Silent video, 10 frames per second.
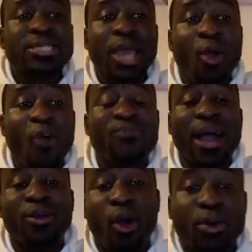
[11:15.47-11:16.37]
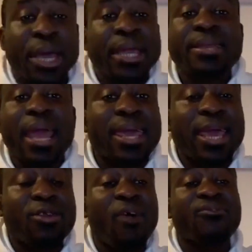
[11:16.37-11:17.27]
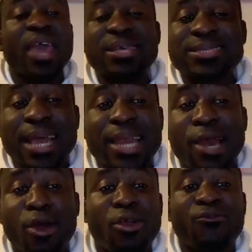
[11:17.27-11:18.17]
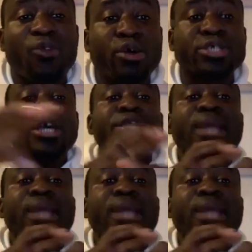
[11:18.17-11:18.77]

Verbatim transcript: Jehovah God, the King of kings and the Lord of lords,